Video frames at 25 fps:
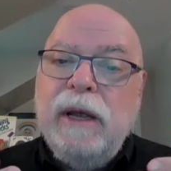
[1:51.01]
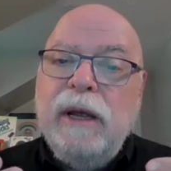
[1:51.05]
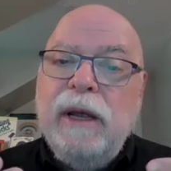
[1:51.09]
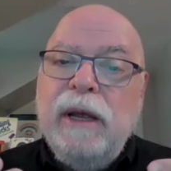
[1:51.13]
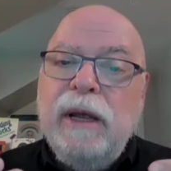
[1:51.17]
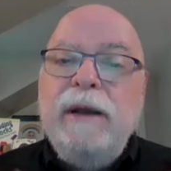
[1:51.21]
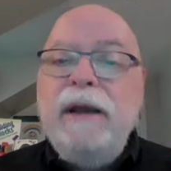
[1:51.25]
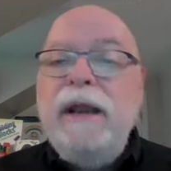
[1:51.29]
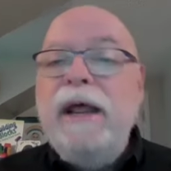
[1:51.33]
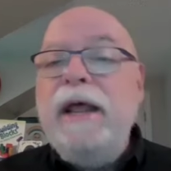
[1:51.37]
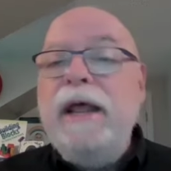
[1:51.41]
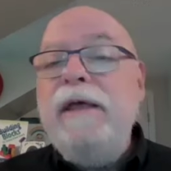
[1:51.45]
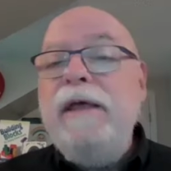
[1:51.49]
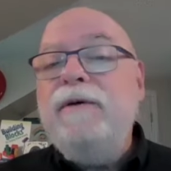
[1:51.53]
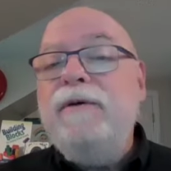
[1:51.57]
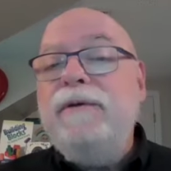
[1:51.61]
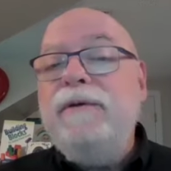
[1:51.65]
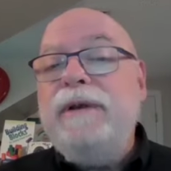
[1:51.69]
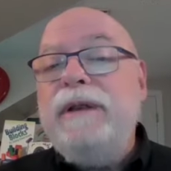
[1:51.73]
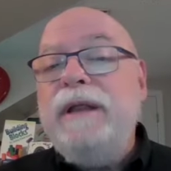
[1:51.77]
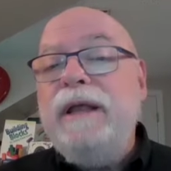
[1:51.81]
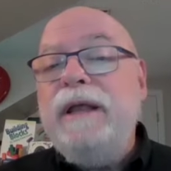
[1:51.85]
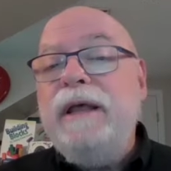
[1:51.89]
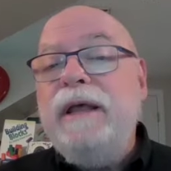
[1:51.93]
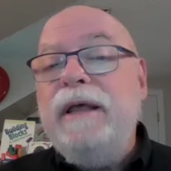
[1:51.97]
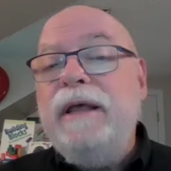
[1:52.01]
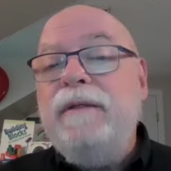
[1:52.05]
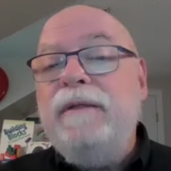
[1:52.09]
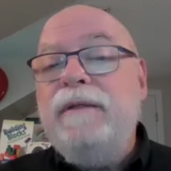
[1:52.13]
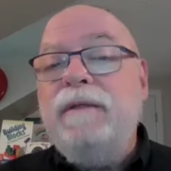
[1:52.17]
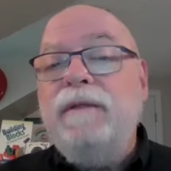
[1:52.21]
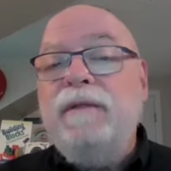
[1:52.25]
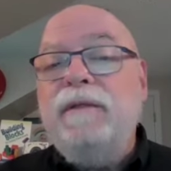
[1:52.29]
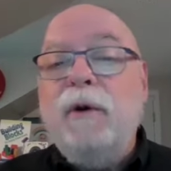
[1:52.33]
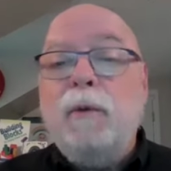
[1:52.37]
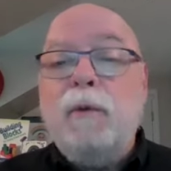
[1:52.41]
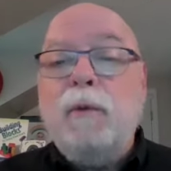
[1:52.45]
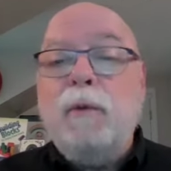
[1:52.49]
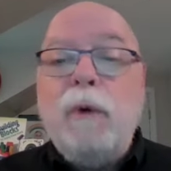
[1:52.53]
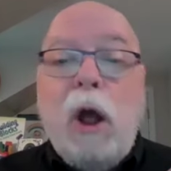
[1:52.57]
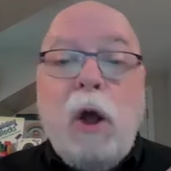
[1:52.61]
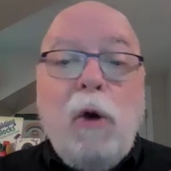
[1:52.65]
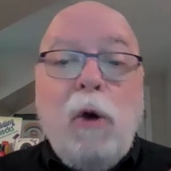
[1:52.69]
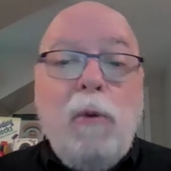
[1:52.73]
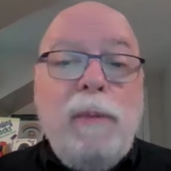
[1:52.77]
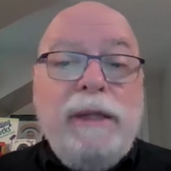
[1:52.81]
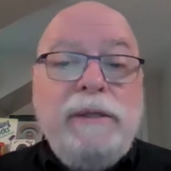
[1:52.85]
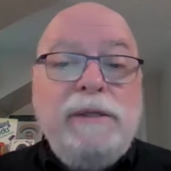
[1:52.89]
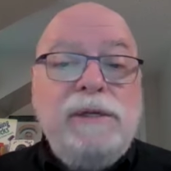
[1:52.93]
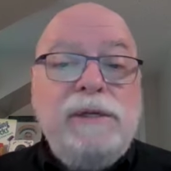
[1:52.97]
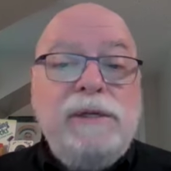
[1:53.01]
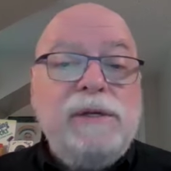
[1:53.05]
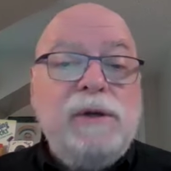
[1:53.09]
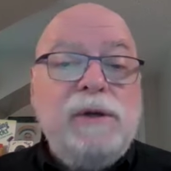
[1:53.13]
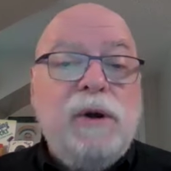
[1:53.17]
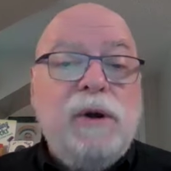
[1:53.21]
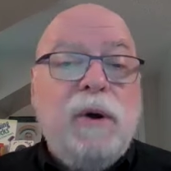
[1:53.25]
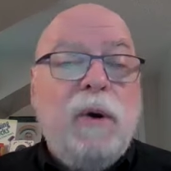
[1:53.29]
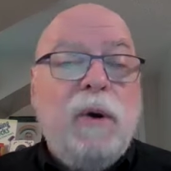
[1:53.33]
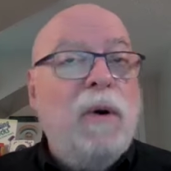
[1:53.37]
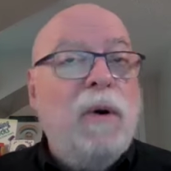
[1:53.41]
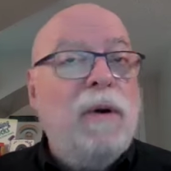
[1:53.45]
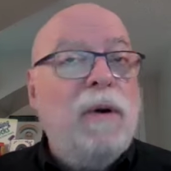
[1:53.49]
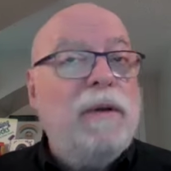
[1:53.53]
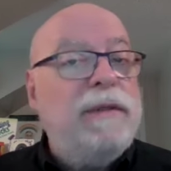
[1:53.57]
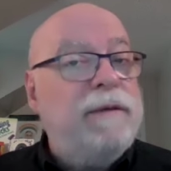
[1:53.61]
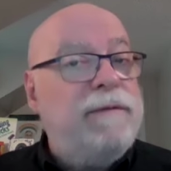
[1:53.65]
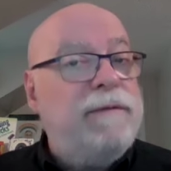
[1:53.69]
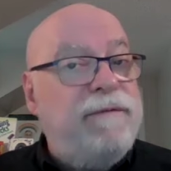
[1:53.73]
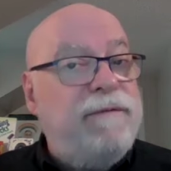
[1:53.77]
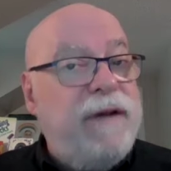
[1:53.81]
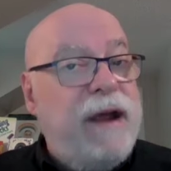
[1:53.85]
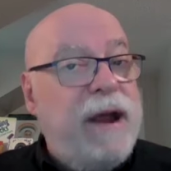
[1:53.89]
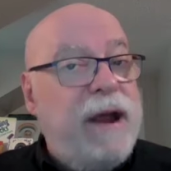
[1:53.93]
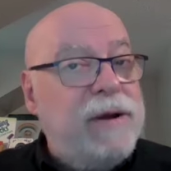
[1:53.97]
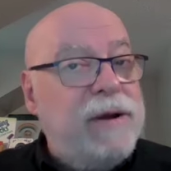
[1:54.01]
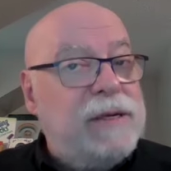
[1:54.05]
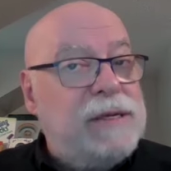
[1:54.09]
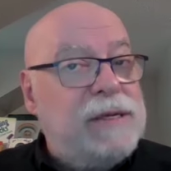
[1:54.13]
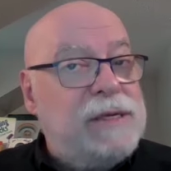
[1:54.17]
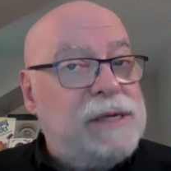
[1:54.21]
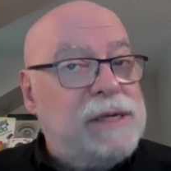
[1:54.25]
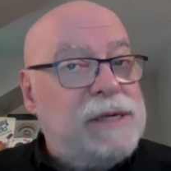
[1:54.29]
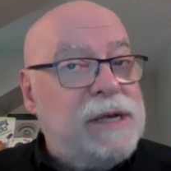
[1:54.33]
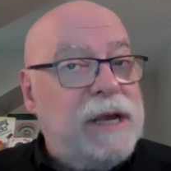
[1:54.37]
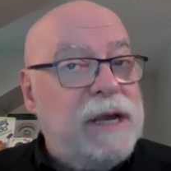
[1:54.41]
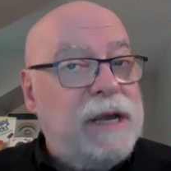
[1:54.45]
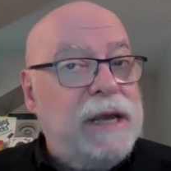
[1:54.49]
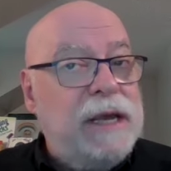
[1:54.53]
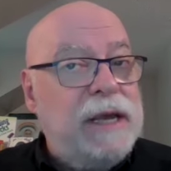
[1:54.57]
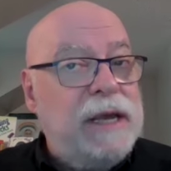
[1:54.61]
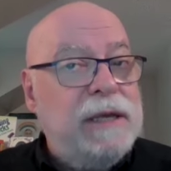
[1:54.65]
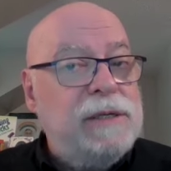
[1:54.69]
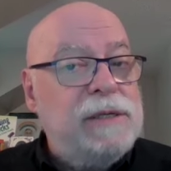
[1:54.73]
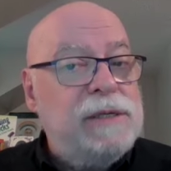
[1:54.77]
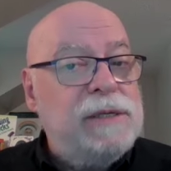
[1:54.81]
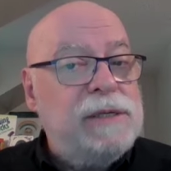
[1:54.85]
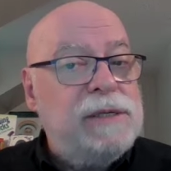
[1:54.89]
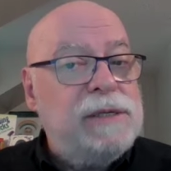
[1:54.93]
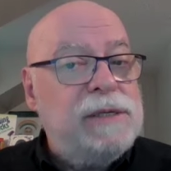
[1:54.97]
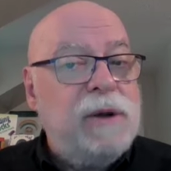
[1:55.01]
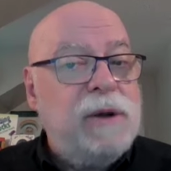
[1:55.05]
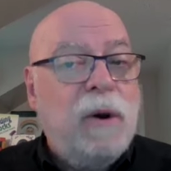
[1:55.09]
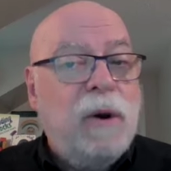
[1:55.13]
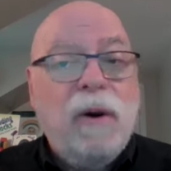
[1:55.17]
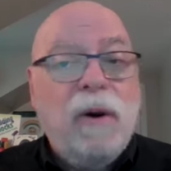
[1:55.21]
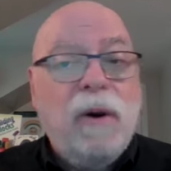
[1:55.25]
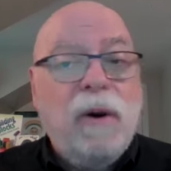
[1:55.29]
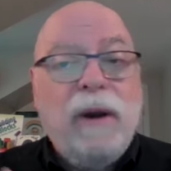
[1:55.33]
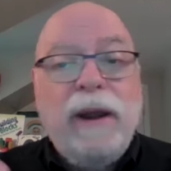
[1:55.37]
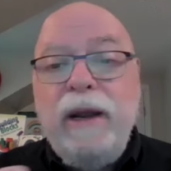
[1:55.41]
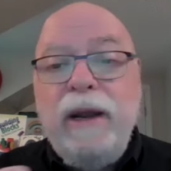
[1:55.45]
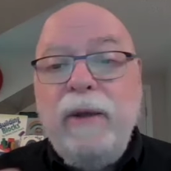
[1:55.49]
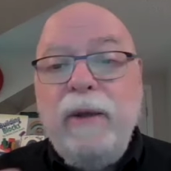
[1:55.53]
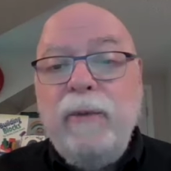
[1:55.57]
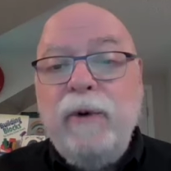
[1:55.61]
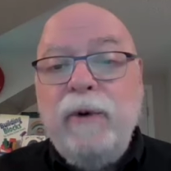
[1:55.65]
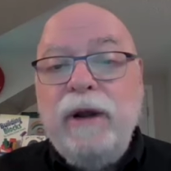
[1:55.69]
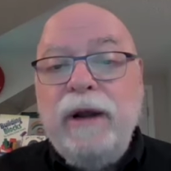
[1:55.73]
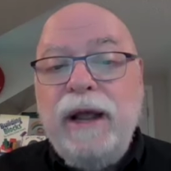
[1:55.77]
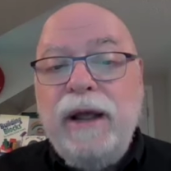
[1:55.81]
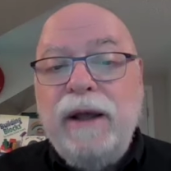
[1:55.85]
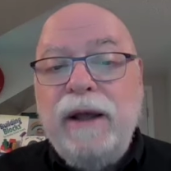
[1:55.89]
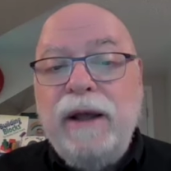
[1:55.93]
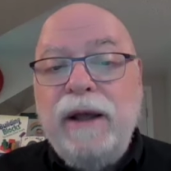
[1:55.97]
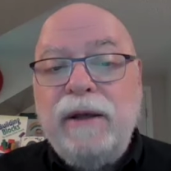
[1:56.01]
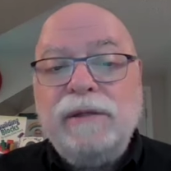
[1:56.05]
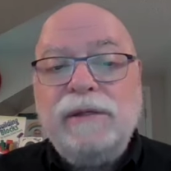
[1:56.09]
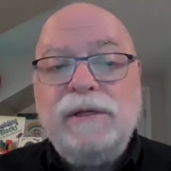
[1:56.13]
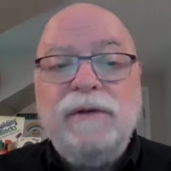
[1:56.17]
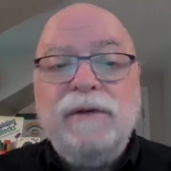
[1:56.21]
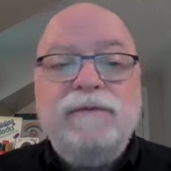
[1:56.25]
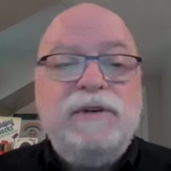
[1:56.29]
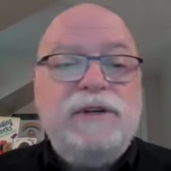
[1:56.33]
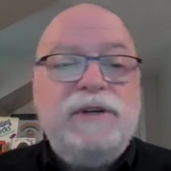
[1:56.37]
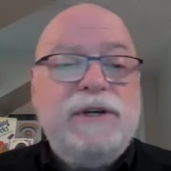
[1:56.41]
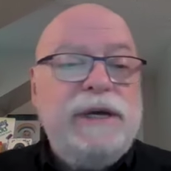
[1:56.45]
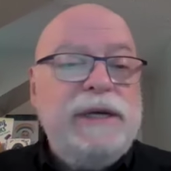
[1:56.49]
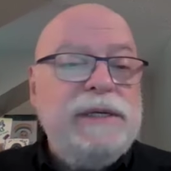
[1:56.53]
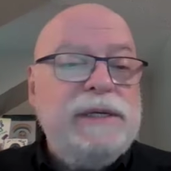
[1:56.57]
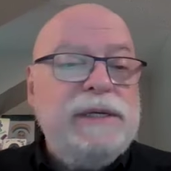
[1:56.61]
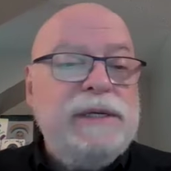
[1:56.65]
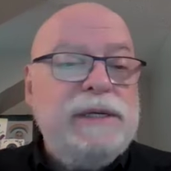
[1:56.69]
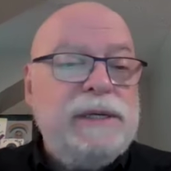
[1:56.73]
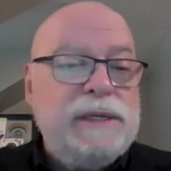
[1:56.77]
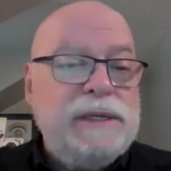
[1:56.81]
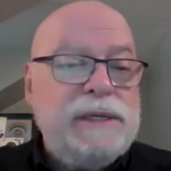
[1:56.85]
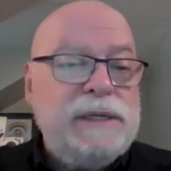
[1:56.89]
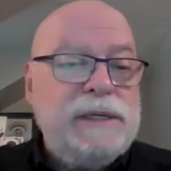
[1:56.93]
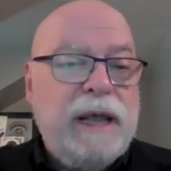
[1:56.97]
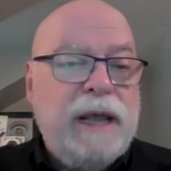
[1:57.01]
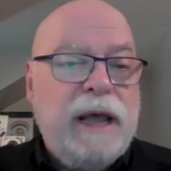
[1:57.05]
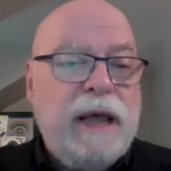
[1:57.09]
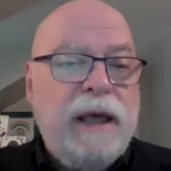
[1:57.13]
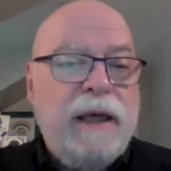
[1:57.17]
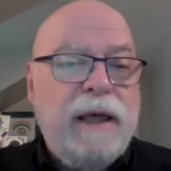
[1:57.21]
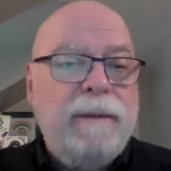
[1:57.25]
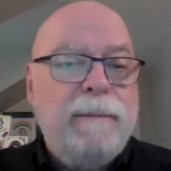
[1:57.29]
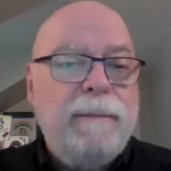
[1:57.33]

Neither did the Romans or the Pharisees or anyone else of Jesus's day.